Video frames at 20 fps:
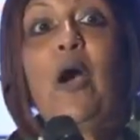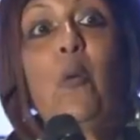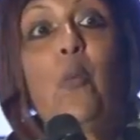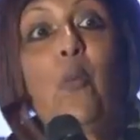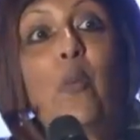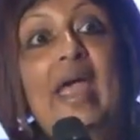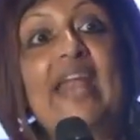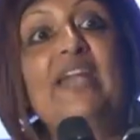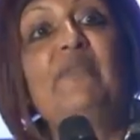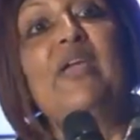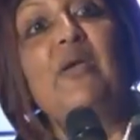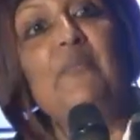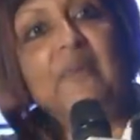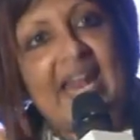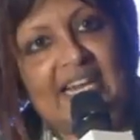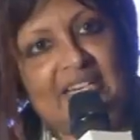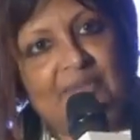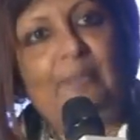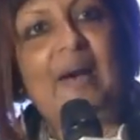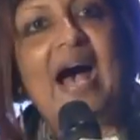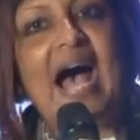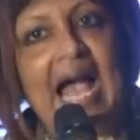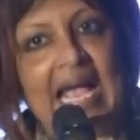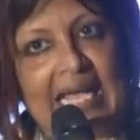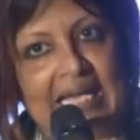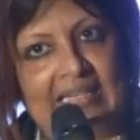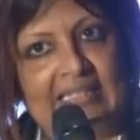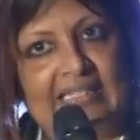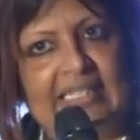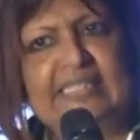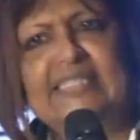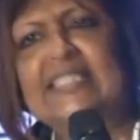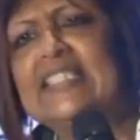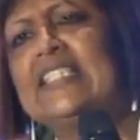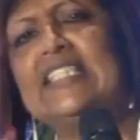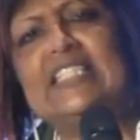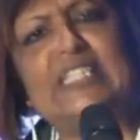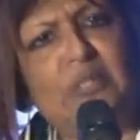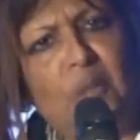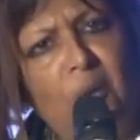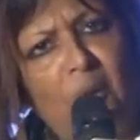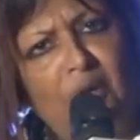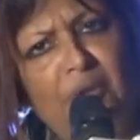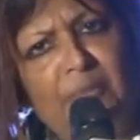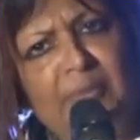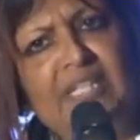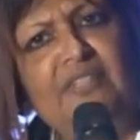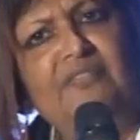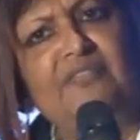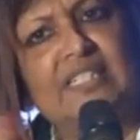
when we went back, and this is normal,